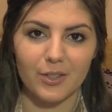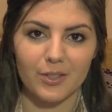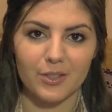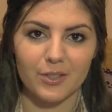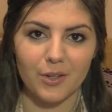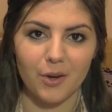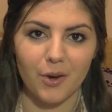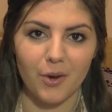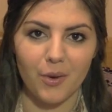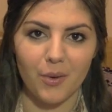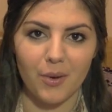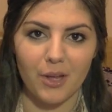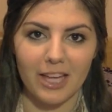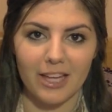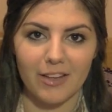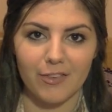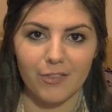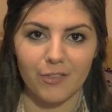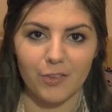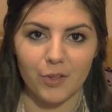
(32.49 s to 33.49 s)
so
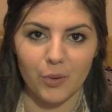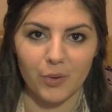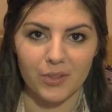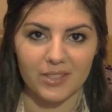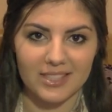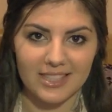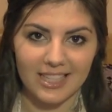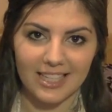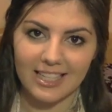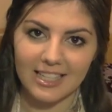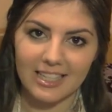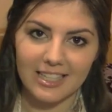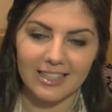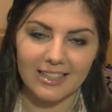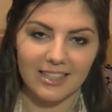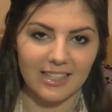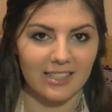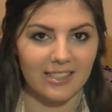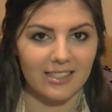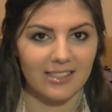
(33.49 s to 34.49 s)
if you're seeing
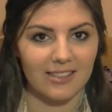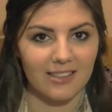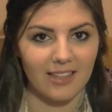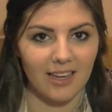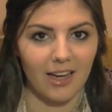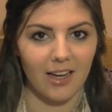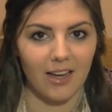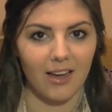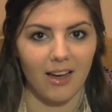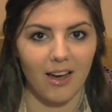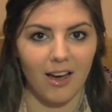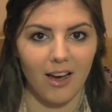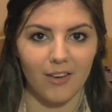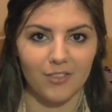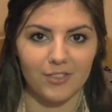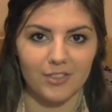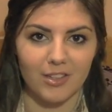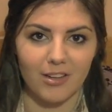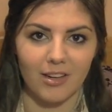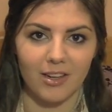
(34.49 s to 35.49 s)
this
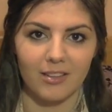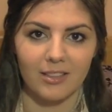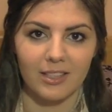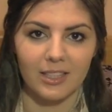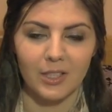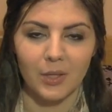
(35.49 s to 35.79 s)
after